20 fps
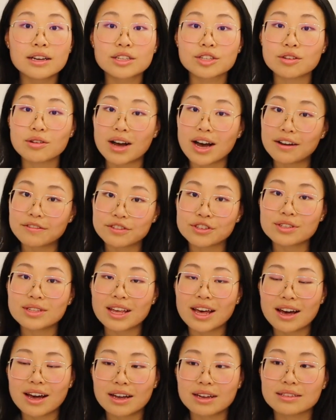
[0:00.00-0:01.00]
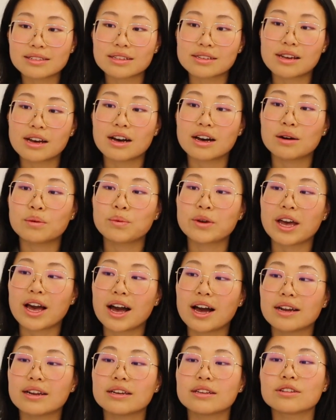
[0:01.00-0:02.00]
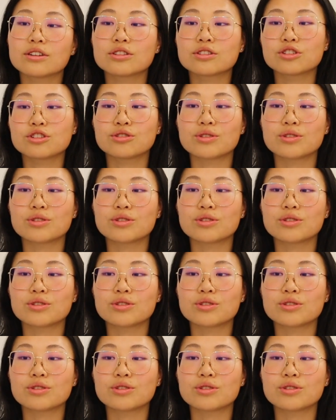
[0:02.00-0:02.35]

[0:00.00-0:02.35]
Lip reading: So after that, we had another